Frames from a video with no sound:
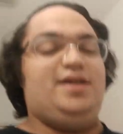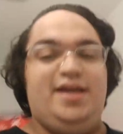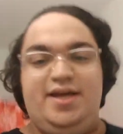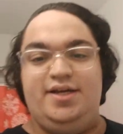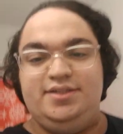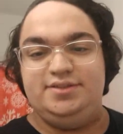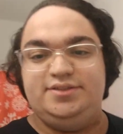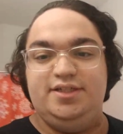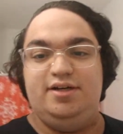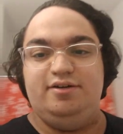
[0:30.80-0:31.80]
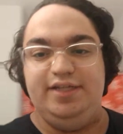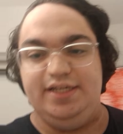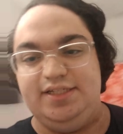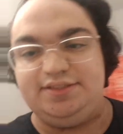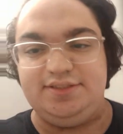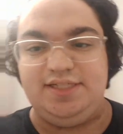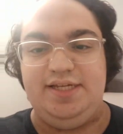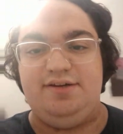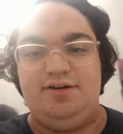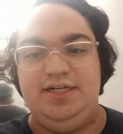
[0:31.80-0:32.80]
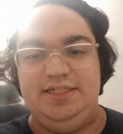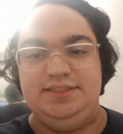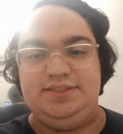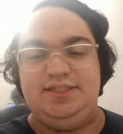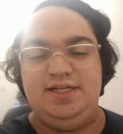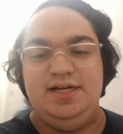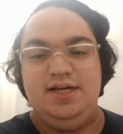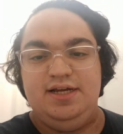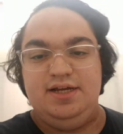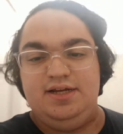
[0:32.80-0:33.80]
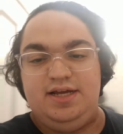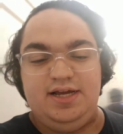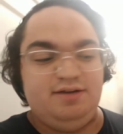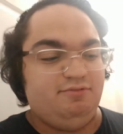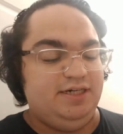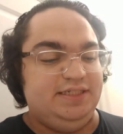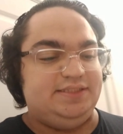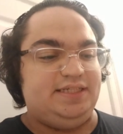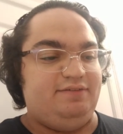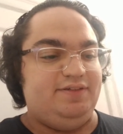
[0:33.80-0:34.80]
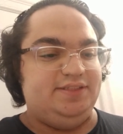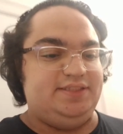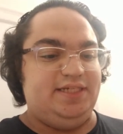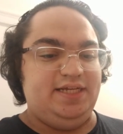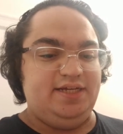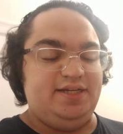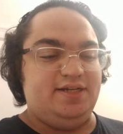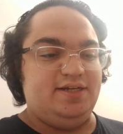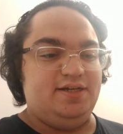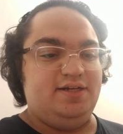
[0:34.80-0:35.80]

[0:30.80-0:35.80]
And so years later on his, when he's 17,